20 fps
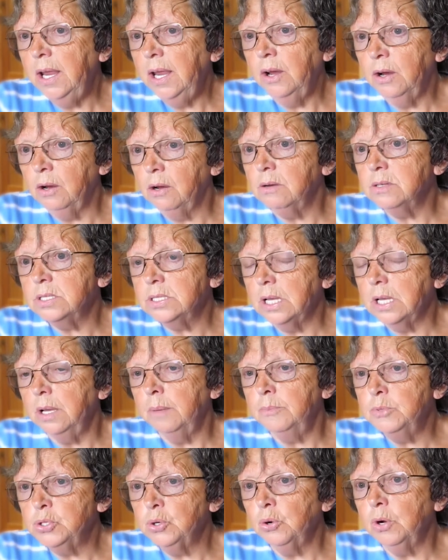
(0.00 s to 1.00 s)
hairs
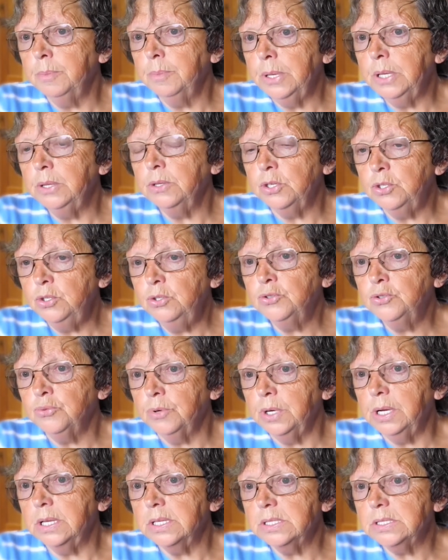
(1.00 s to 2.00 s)
absorbing the
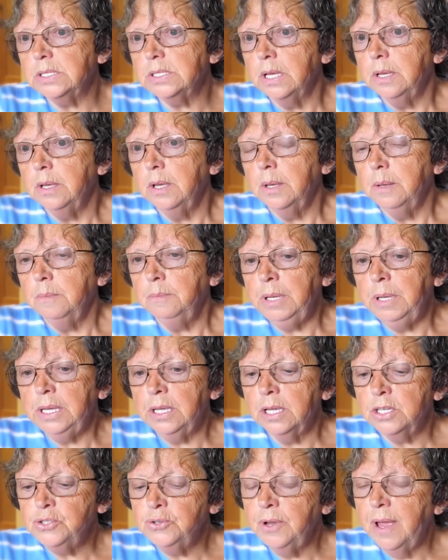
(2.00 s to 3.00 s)
nutrients
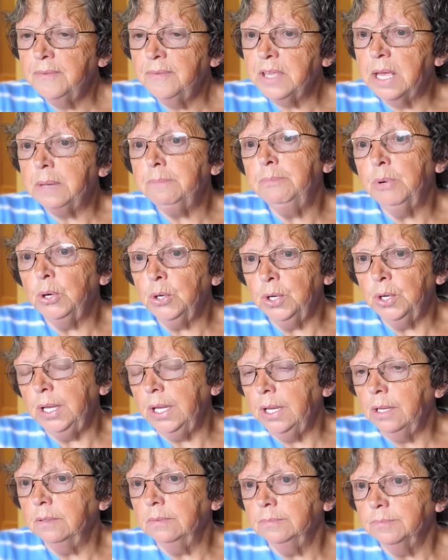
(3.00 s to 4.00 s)
because you have that
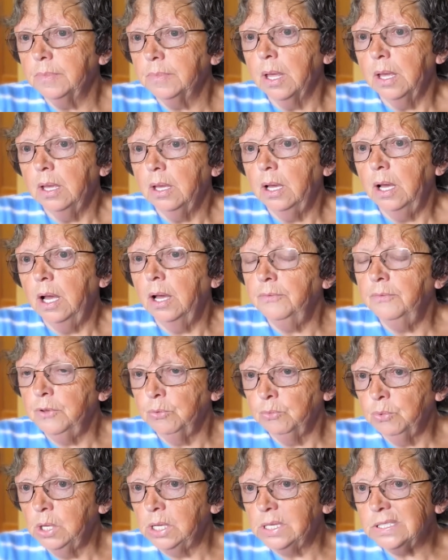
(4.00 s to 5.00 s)
burning of
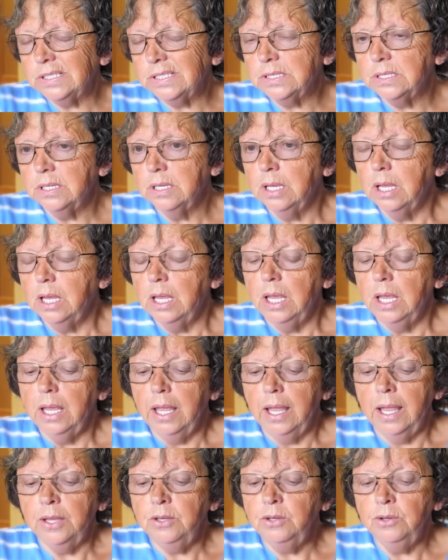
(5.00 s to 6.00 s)
the roots.
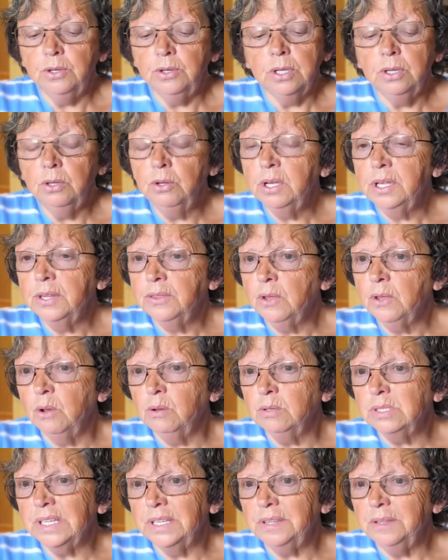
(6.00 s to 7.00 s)
And you can look at
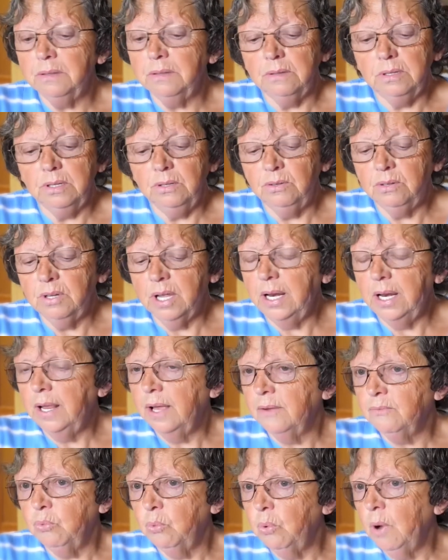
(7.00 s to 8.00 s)
those and you kind of
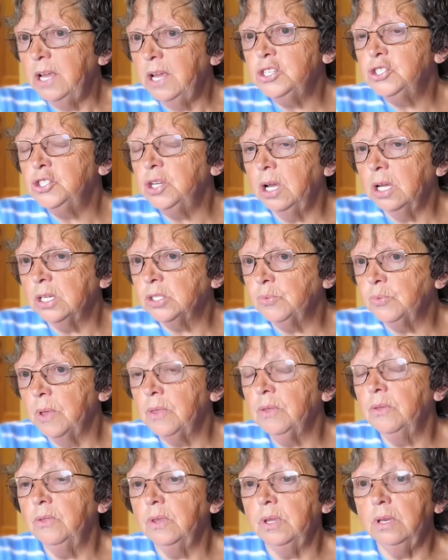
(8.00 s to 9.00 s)
have white chunks
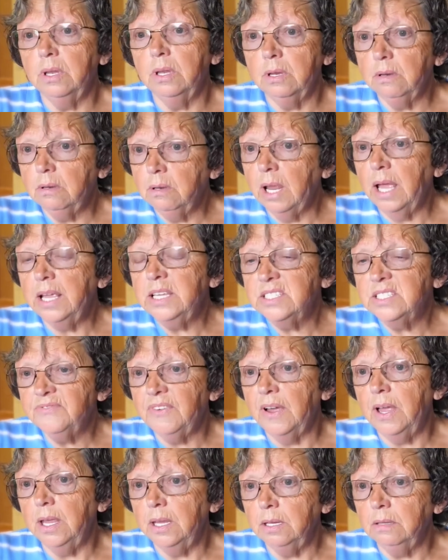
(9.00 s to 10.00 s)
rather than nice
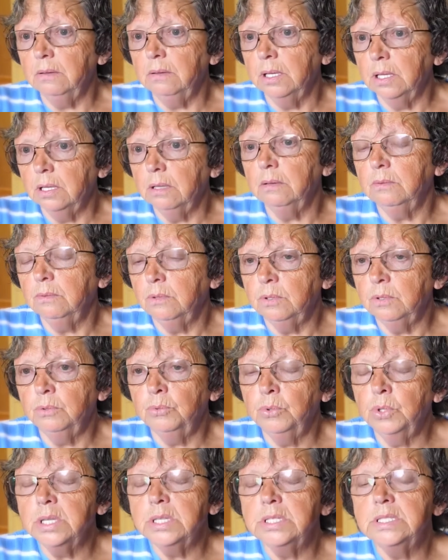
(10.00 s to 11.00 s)
fine little
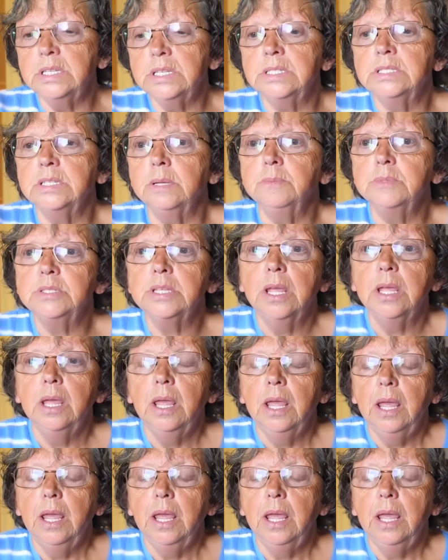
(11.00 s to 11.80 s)
root systems.